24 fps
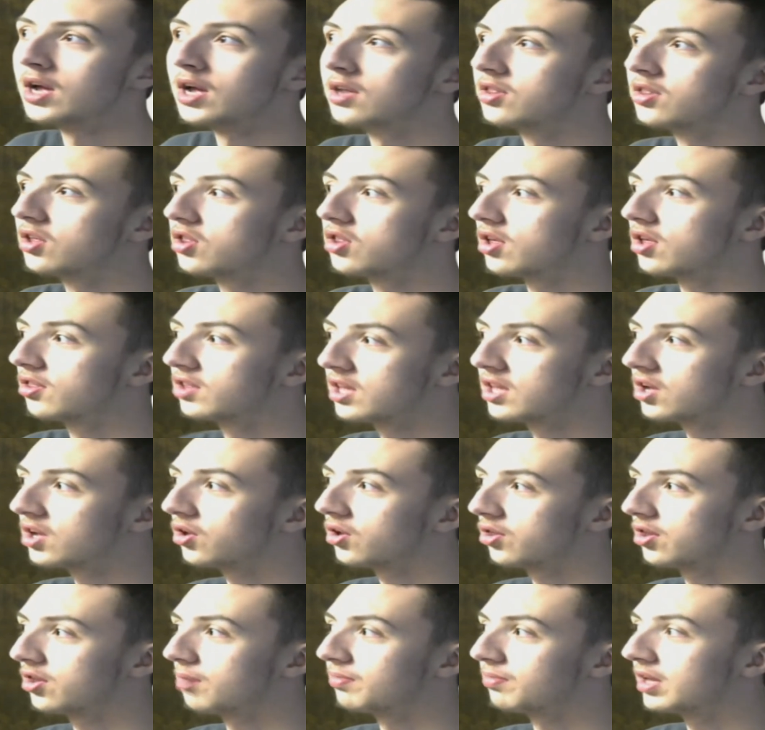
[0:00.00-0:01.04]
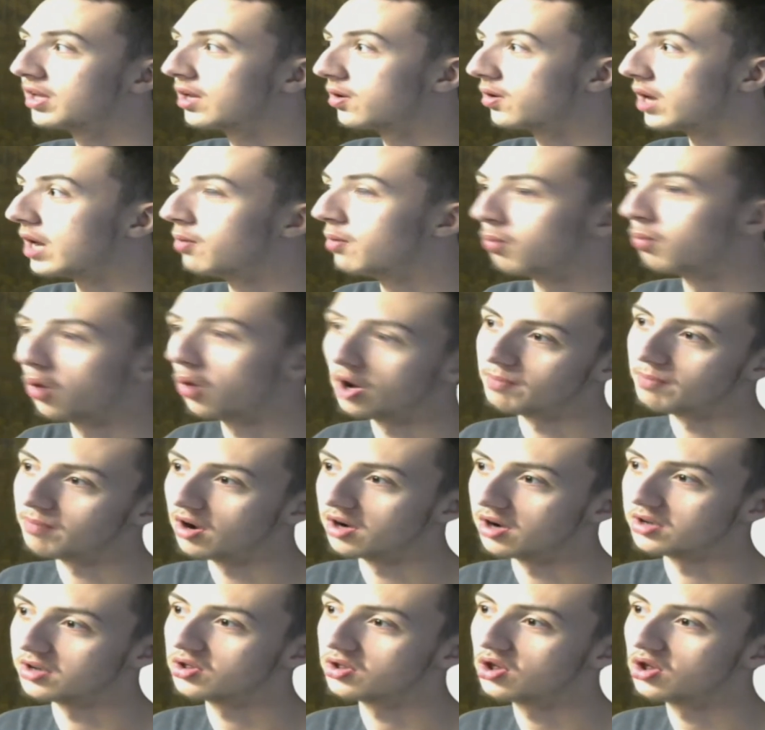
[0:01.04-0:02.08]
to just kill something in one
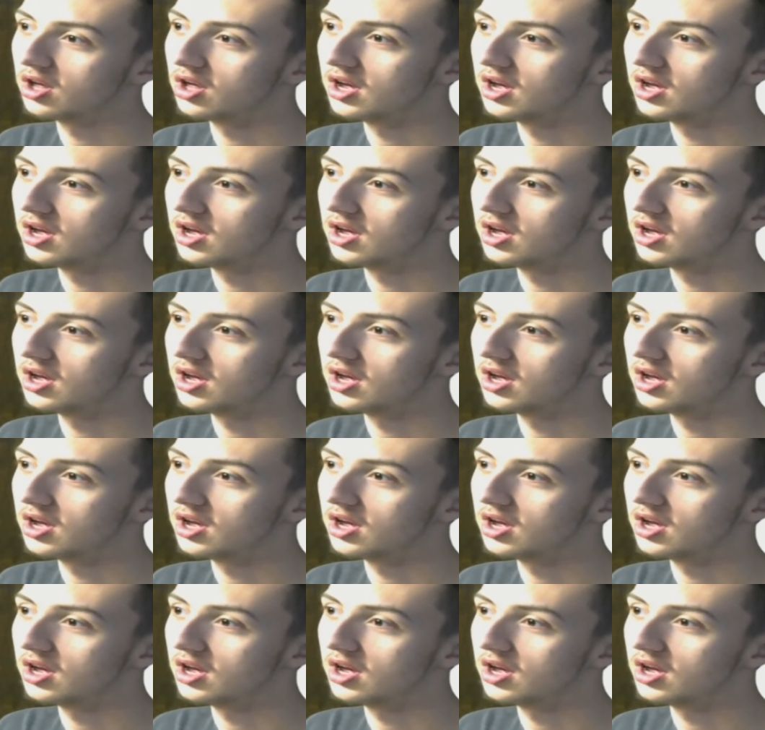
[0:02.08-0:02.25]
punch,